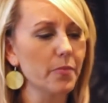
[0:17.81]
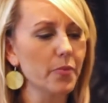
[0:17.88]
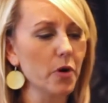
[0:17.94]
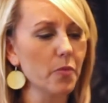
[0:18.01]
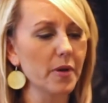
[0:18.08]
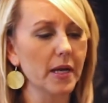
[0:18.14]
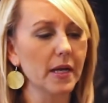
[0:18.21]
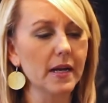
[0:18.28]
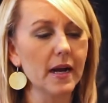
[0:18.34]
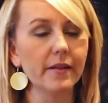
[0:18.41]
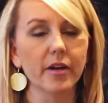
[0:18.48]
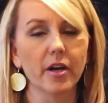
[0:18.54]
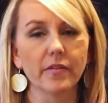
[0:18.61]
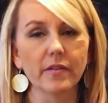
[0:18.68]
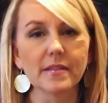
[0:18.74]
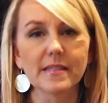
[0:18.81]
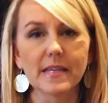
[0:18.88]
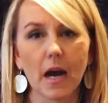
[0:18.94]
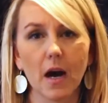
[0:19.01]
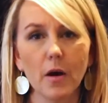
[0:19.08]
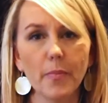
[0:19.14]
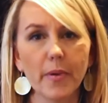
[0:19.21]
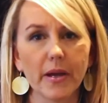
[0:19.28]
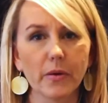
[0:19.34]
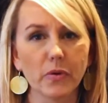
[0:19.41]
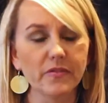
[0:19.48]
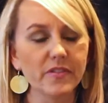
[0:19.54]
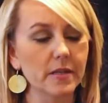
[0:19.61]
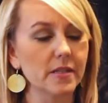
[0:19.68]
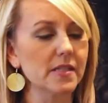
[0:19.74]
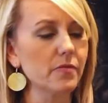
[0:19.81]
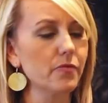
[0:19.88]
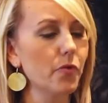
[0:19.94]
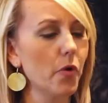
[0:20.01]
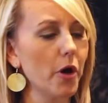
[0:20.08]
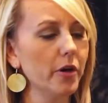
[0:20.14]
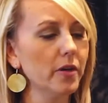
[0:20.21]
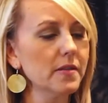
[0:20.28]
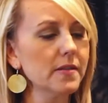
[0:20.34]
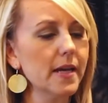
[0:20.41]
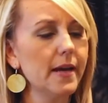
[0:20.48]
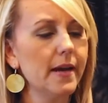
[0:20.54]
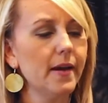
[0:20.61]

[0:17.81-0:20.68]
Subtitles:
permanent color on the scalp and we've done some boils.